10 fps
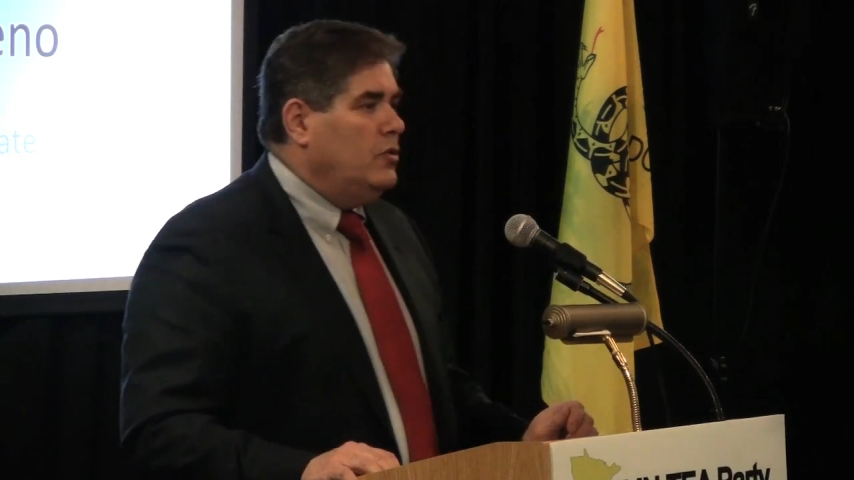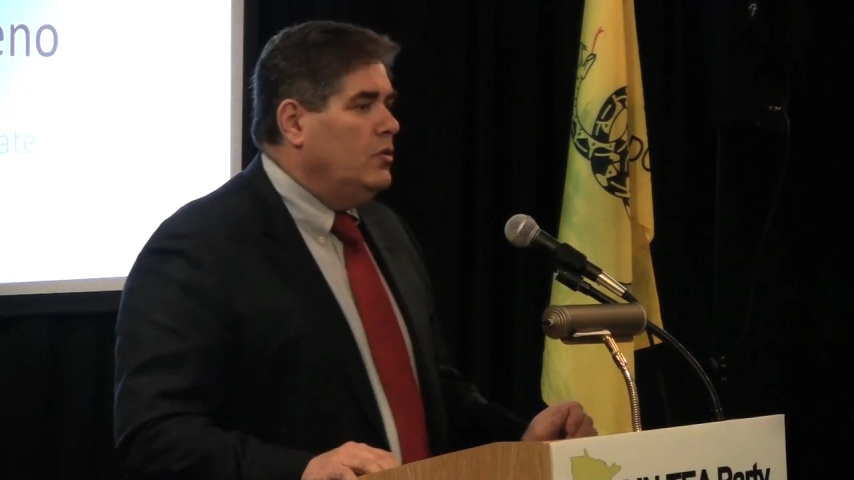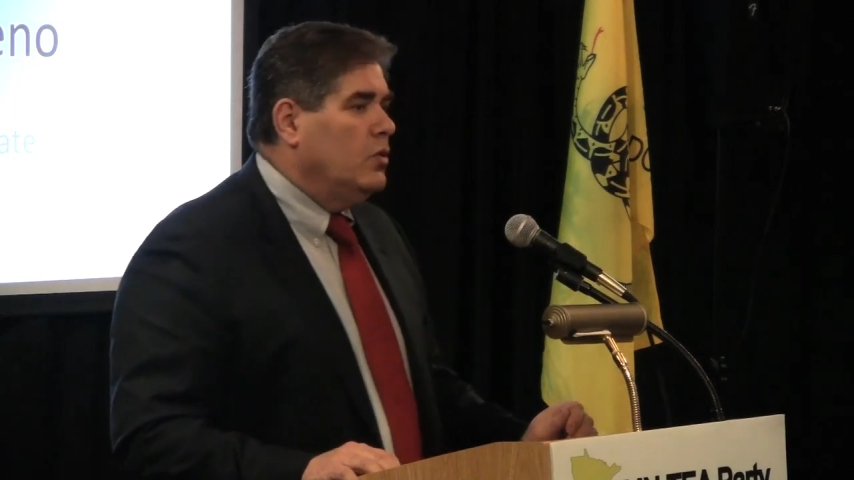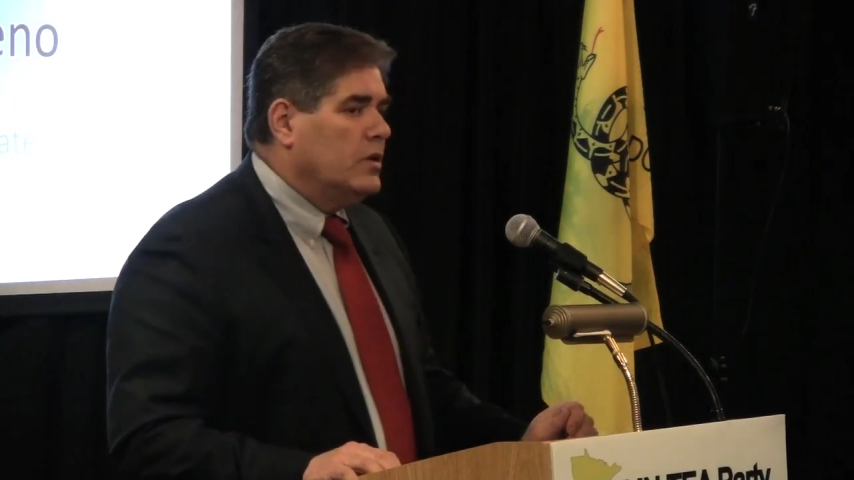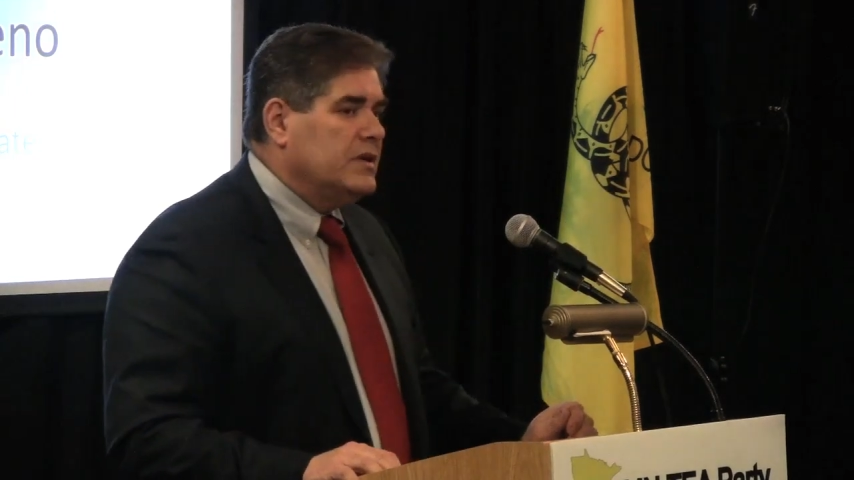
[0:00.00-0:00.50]

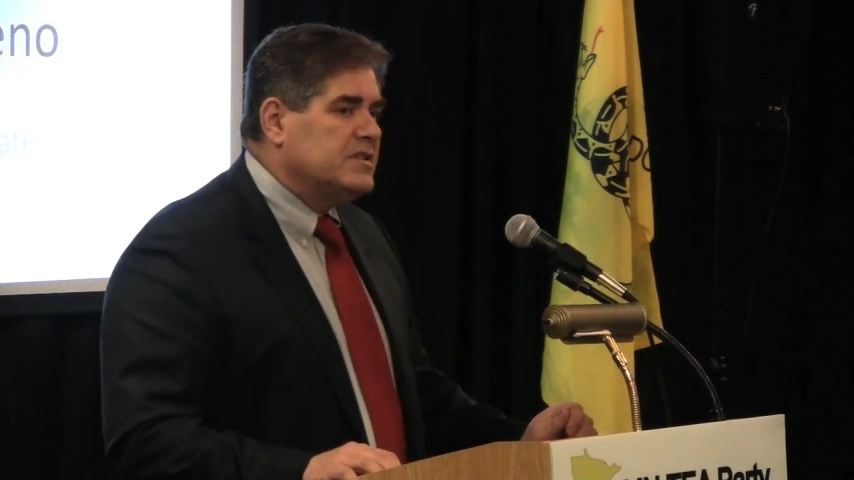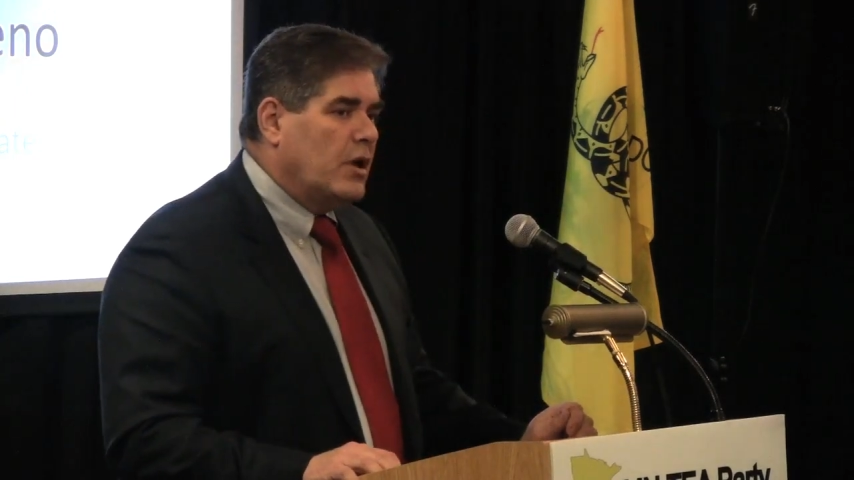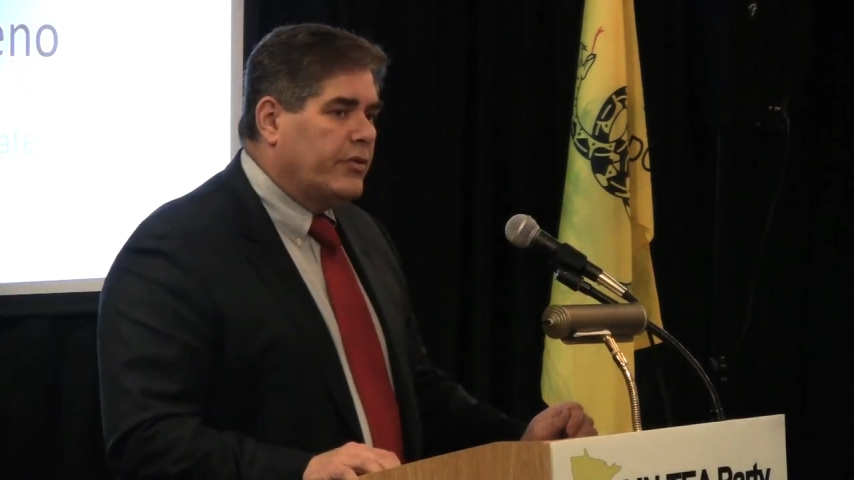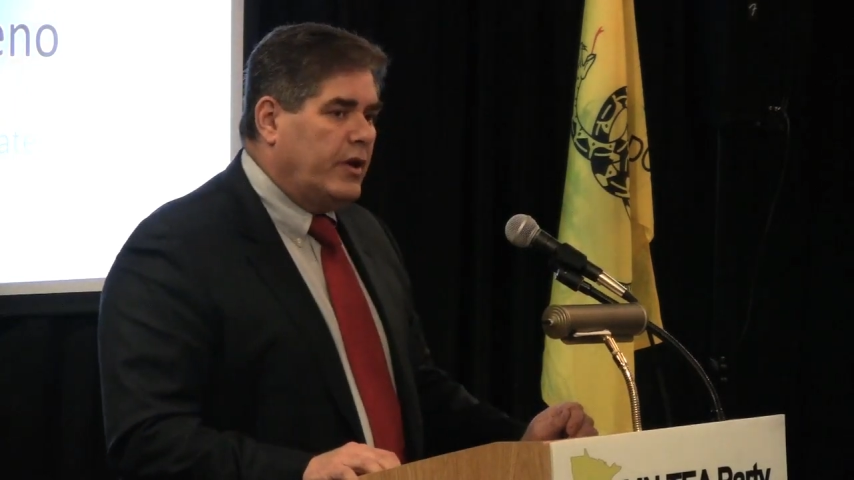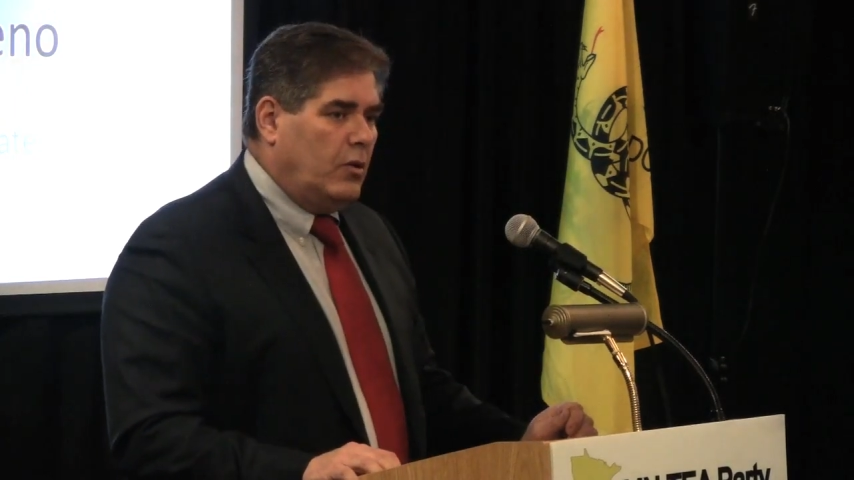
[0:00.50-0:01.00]
You look at
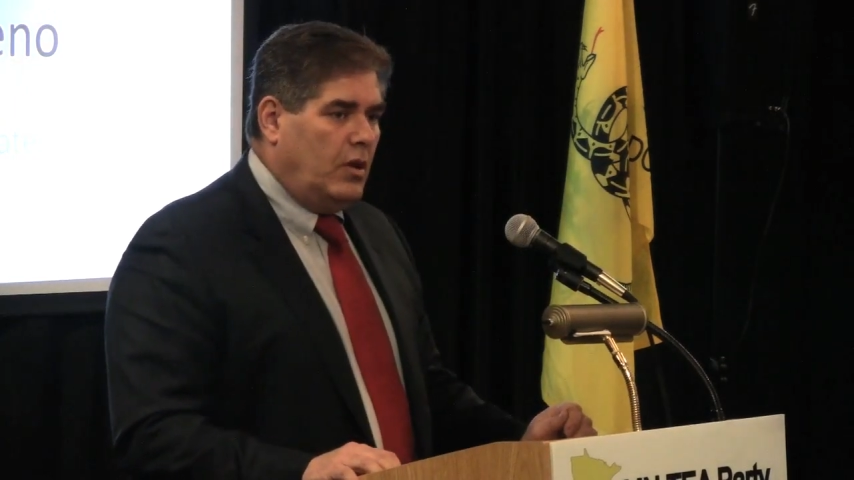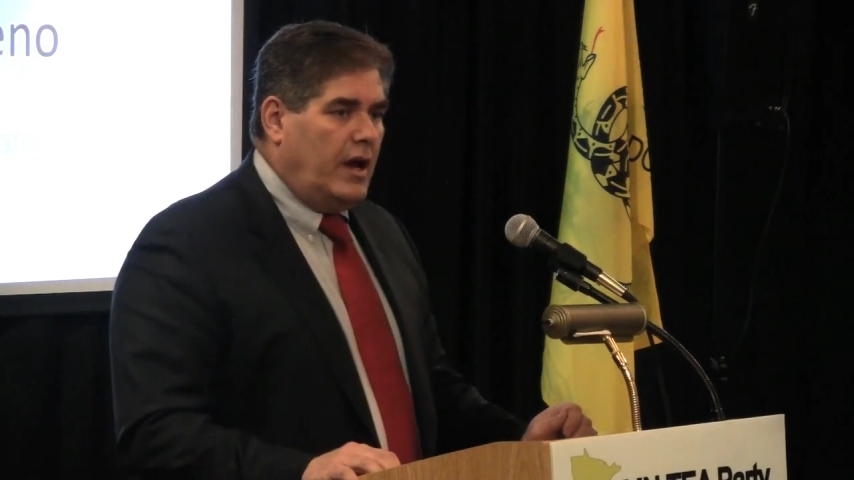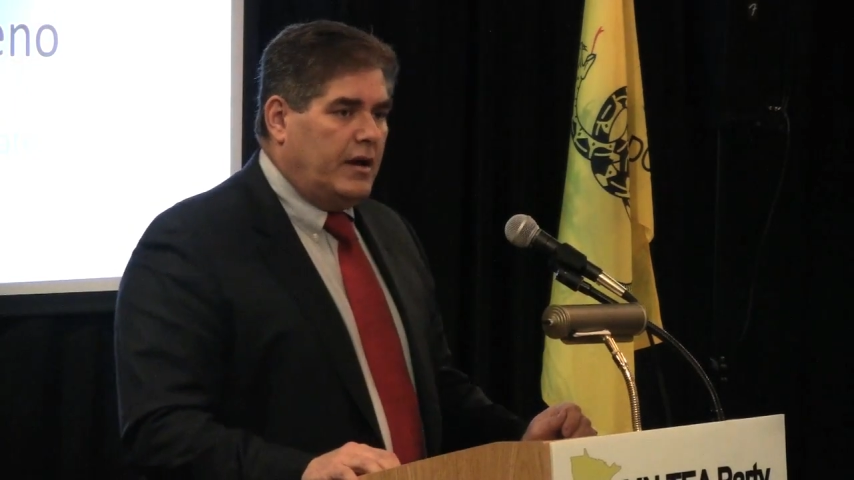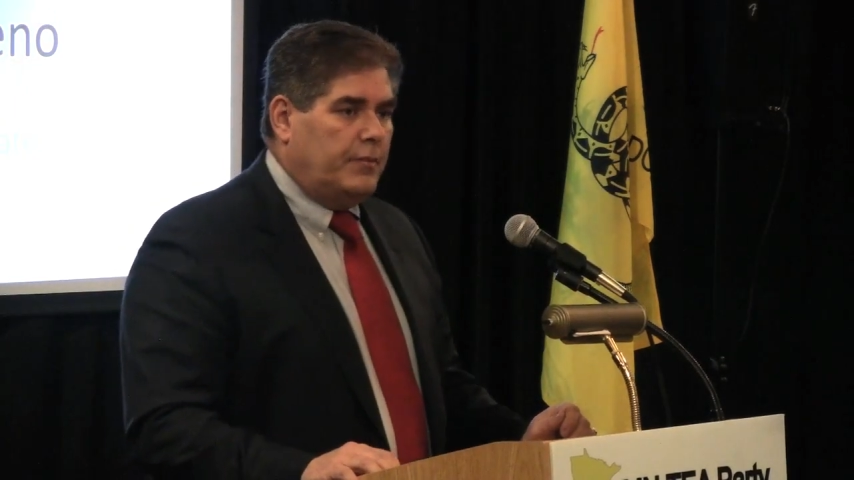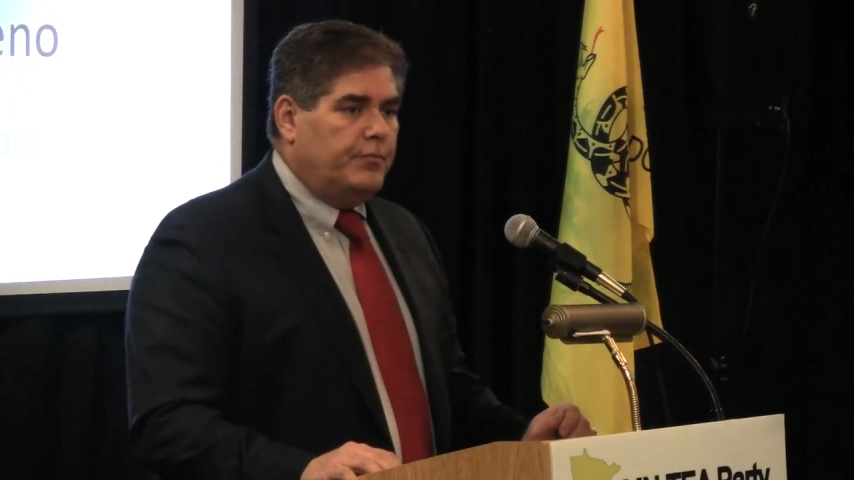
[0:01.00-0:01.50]
South
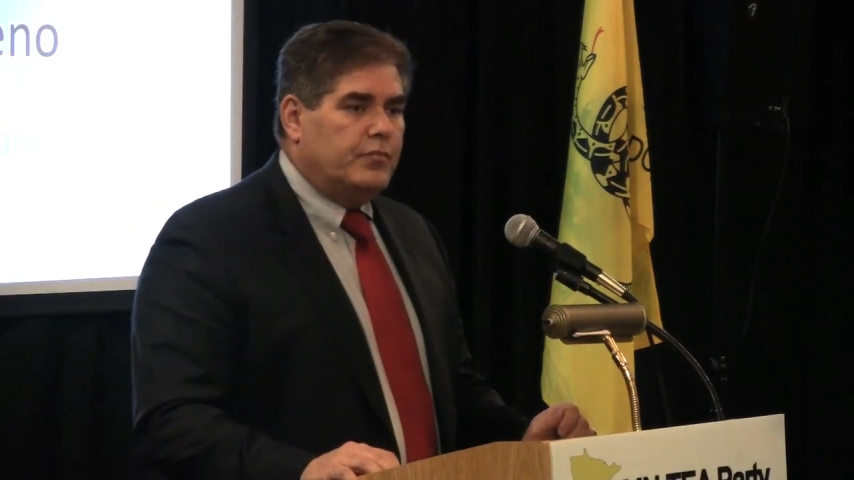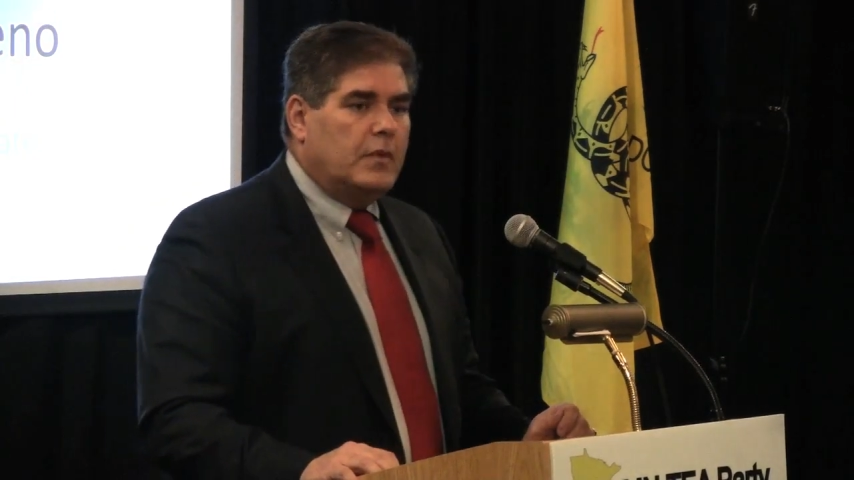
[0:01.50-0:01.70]
Carolina.